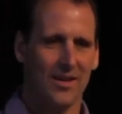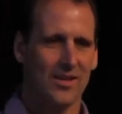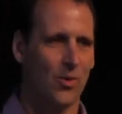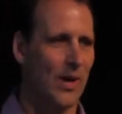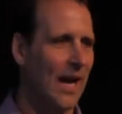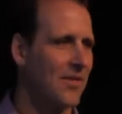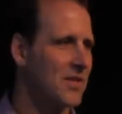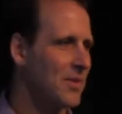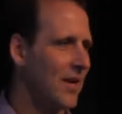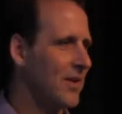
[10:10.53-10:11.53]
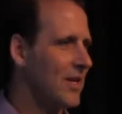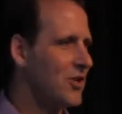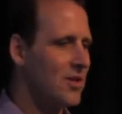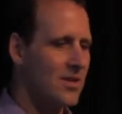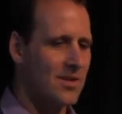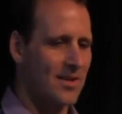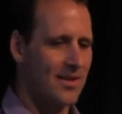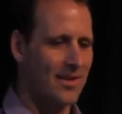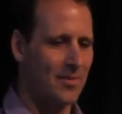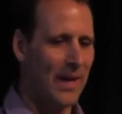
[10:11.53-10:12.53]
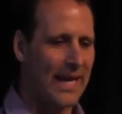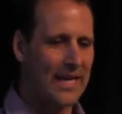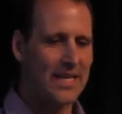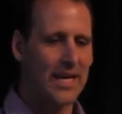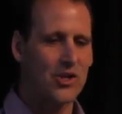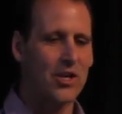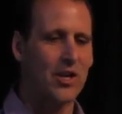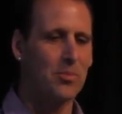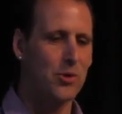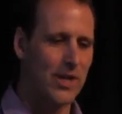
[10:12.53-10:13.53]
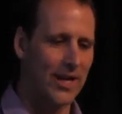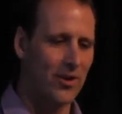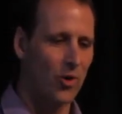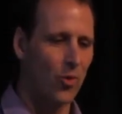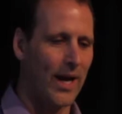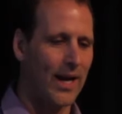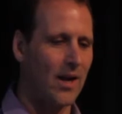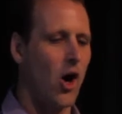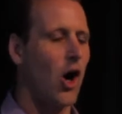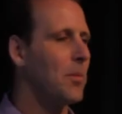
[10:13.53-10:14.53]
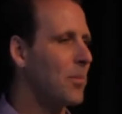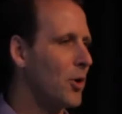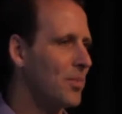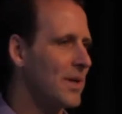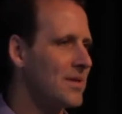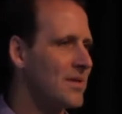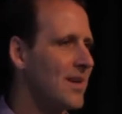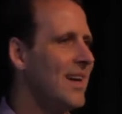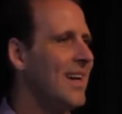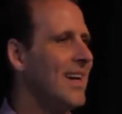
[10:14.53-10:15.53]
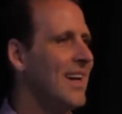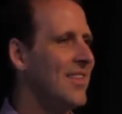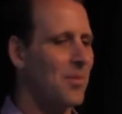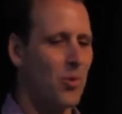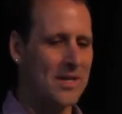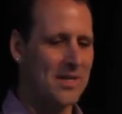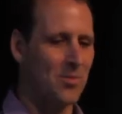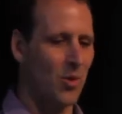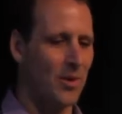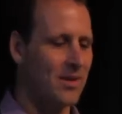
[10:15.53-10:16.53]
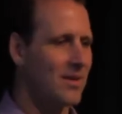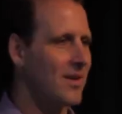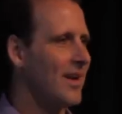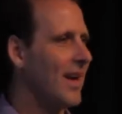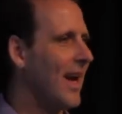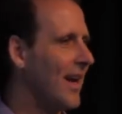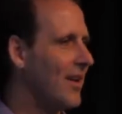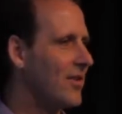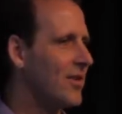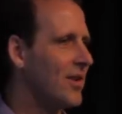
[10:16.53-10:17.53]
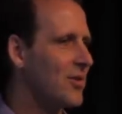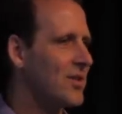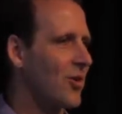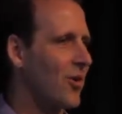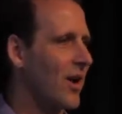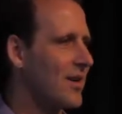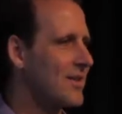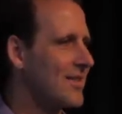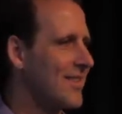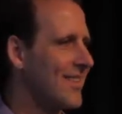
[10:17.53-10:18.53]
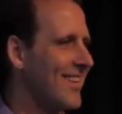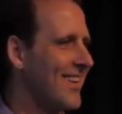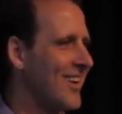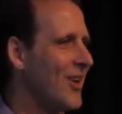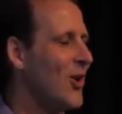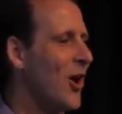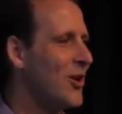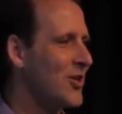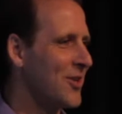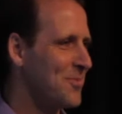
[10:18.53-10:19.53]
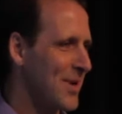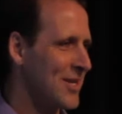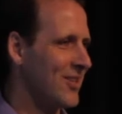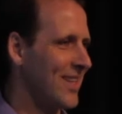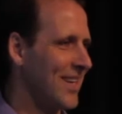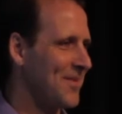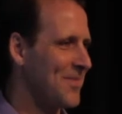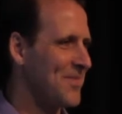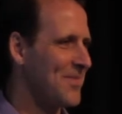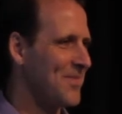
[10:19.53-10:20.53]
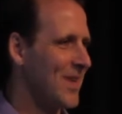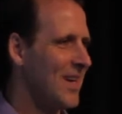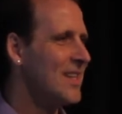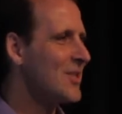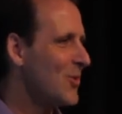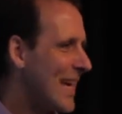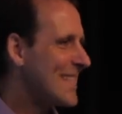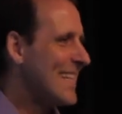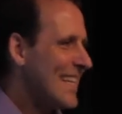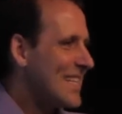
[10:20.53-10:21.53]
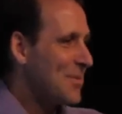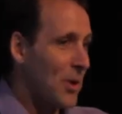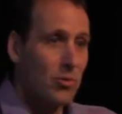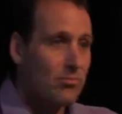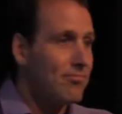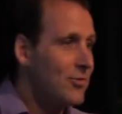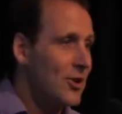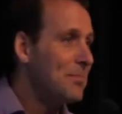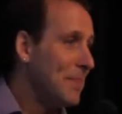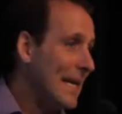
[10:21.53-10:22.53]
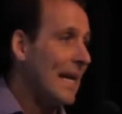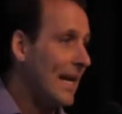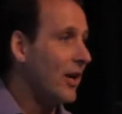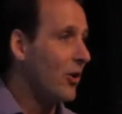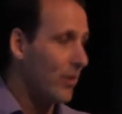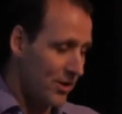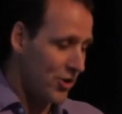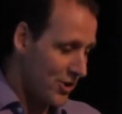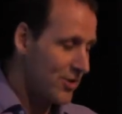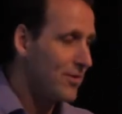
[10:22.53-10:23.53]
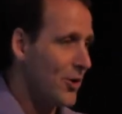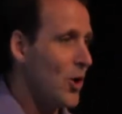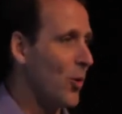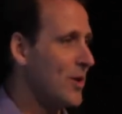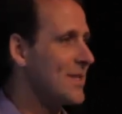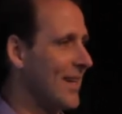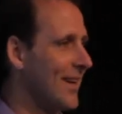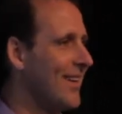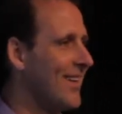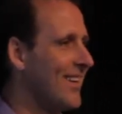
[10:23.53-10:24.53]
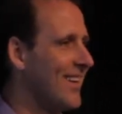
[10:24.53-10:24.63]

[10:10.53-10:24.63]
So we have some definitions: paying attention in a particular way on purpose in the present moment, and here's the crux: non-judgmentally. So yes, it is about just being here and just noticing,